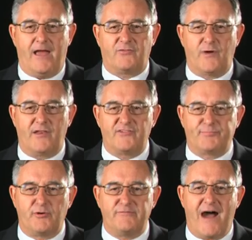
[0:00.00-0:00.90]
as well
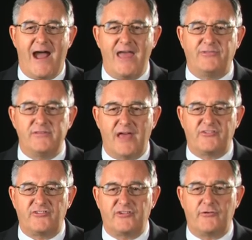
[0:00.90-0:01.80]
as provide the
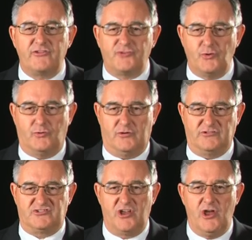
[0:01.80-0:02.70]
necessary
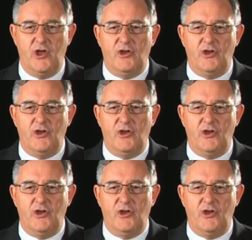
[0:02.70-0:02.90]
tools